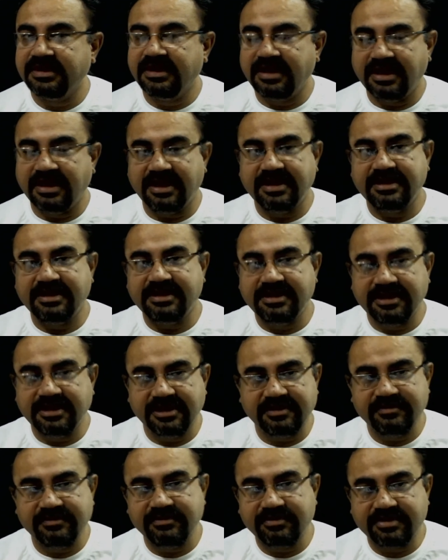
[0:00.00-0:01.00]
and here
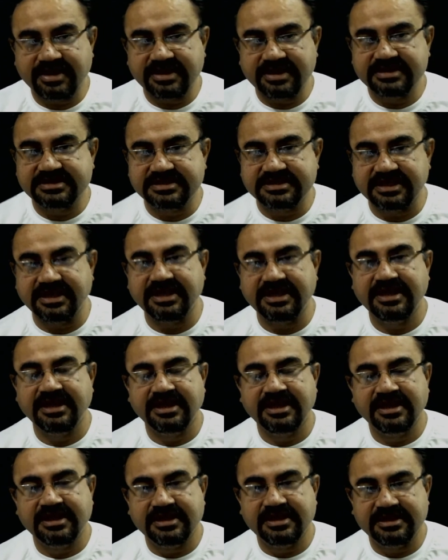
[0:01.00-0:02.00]
you can see
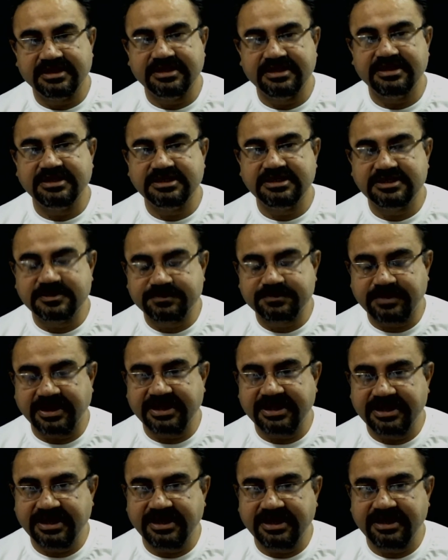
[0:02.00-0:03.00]
the
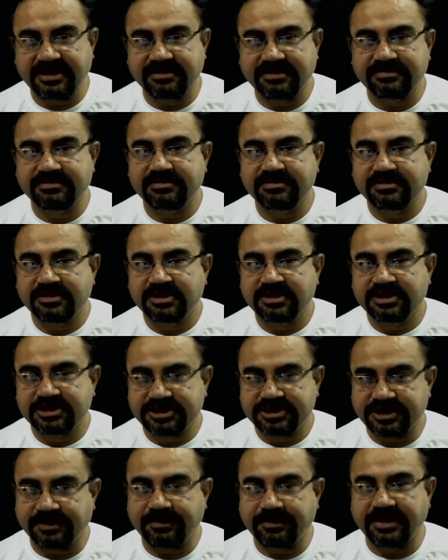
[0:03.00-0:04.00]
Spirillum
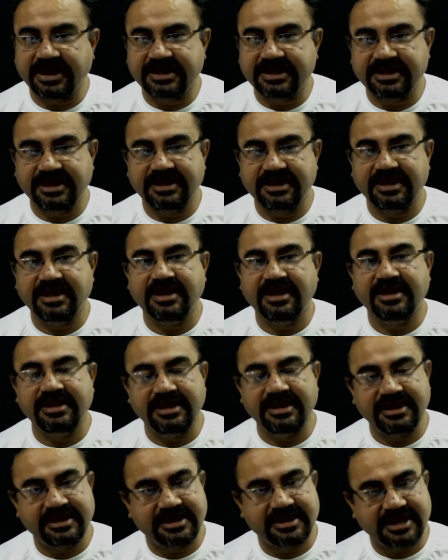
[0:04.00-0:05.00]
shaped bacteria.
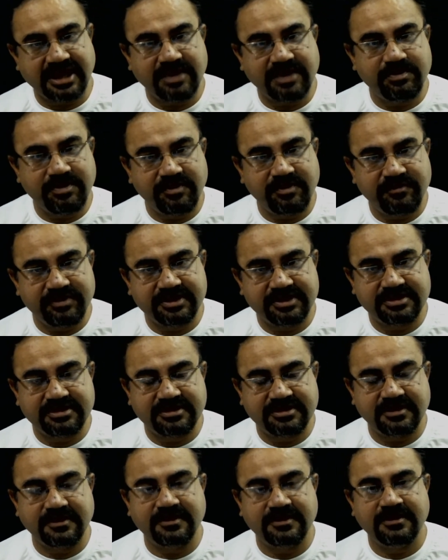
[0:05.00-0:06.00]
It can be with
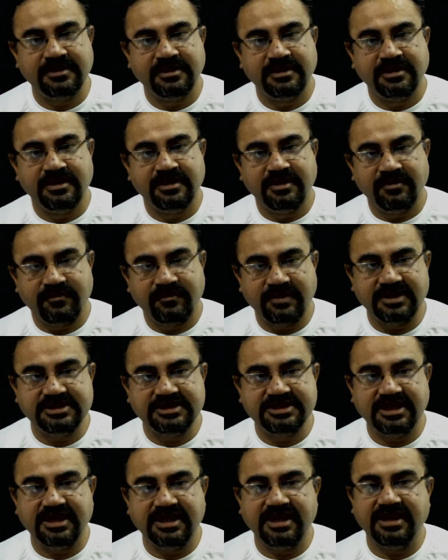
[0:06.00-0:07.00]

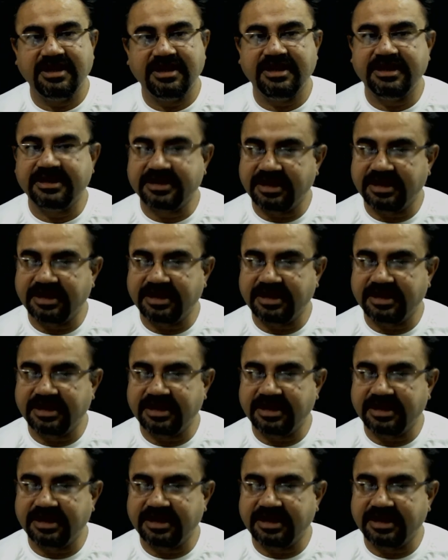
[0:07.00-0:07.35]
flagella, it